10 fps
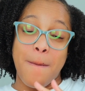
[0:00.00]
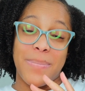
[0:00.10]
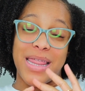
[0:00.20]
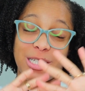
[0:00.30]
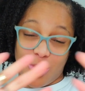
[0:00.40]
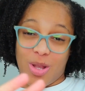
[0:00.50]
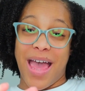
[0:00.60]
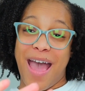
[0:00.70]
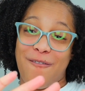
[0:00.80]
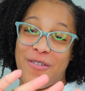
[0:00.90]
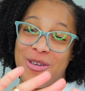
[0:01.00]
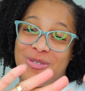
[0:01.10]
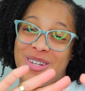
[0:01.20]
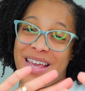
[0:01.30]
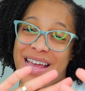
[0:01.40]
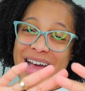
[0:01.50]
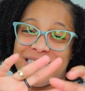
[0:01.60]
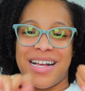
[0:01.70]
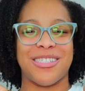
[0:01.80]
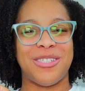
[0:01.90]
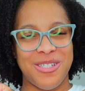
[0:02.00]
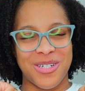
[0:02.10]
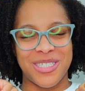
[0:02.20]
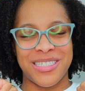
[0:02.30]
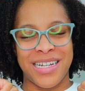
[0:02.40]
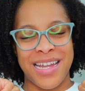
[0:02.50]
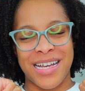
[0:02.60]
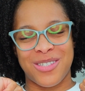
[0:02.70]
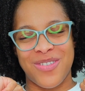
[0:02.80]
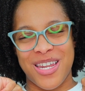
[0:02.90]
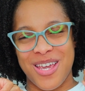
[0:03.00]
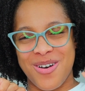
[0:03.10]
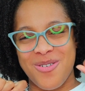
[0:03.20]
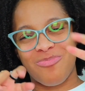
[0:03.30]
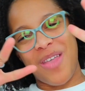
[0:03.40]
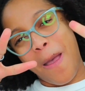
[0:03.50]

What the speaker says: But that's all I have for you today, guys. I'll see you in the next video.